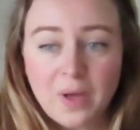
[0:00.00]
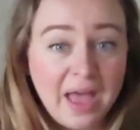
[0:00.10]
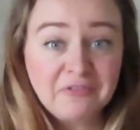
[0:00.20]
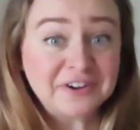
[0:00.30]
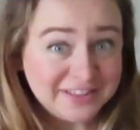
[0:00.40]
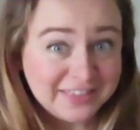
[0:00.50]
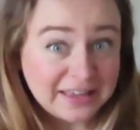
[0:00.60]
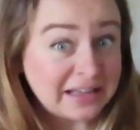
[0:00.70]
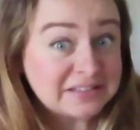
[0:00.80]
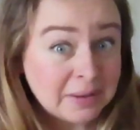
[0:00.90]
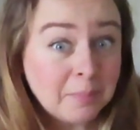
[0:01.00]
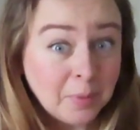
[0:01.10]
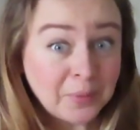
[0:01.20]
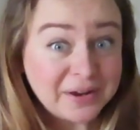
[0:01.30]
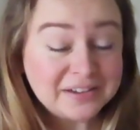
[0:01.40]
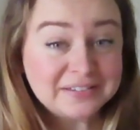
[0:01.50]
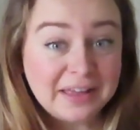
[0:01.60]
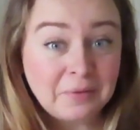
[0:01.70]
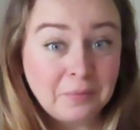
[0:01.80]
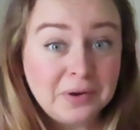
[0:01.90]
everything at some point.
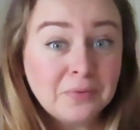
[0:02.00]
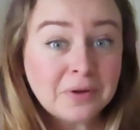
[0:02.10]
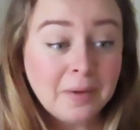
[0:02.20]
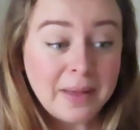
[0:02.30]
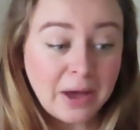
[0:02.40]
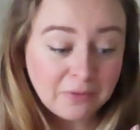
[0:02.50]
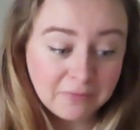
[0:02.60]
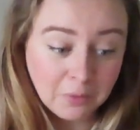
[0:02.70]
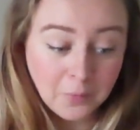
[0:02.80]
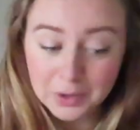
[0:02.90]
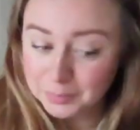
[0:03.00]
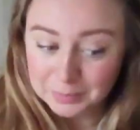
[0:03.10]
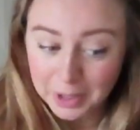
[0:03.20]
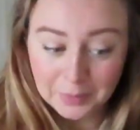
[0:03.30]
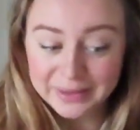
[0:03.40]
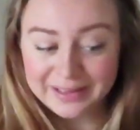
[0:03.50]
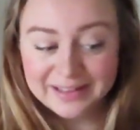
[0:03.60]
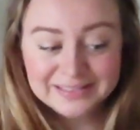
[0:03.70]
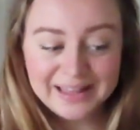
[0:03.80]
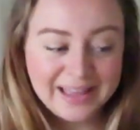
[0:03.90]
Like we don't come out of the womb
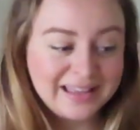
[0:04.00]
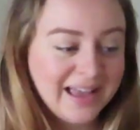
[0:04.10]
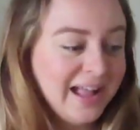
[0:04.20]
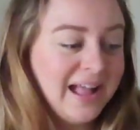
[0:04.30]
knowing like